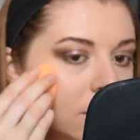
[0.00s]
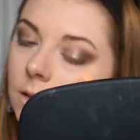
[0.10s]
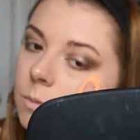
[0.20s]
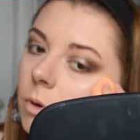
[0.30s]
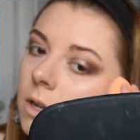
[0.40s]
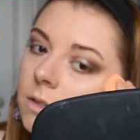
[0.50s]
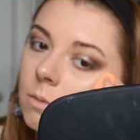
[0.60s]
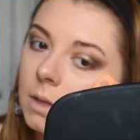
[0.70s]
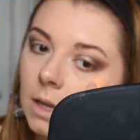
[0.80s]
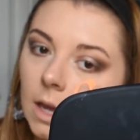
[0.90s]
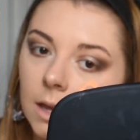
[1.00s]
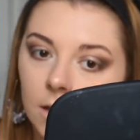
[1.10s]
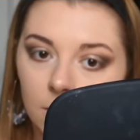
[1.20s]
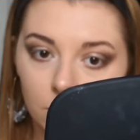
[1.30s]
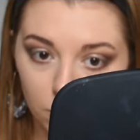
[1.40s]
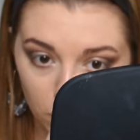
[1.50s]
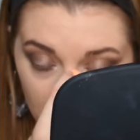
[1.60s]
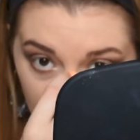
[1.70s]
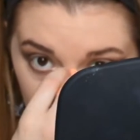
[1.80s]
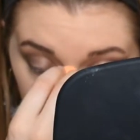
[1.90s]
Because bronzer really, it could
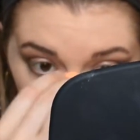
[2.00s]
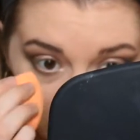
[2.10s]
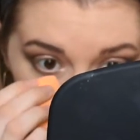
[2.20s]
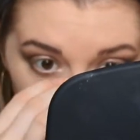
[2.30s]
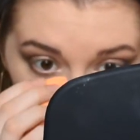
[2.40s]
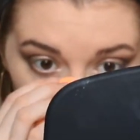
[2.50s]
really do you in.